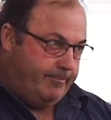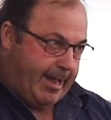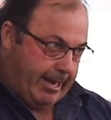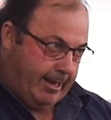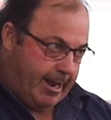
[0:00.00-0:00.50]

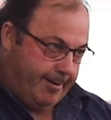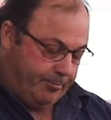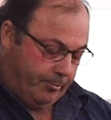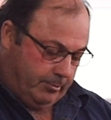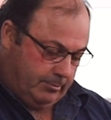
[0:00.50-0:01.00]
back in
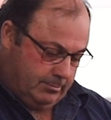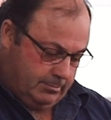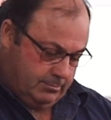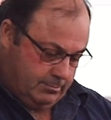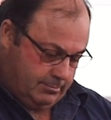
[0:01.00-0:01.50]
April.
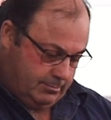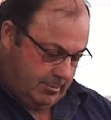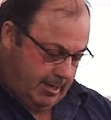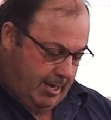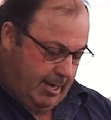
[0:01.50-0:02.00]

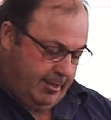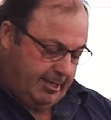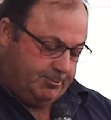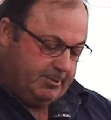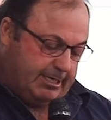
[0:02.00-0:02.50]

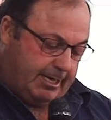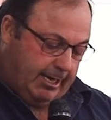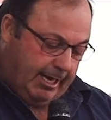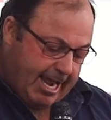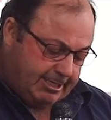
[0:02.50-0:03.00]
This was a
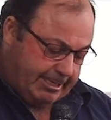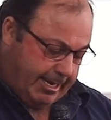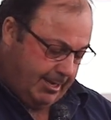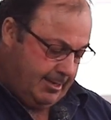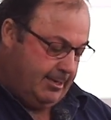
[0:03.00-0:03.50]

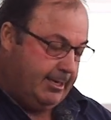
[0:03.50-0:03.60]
classic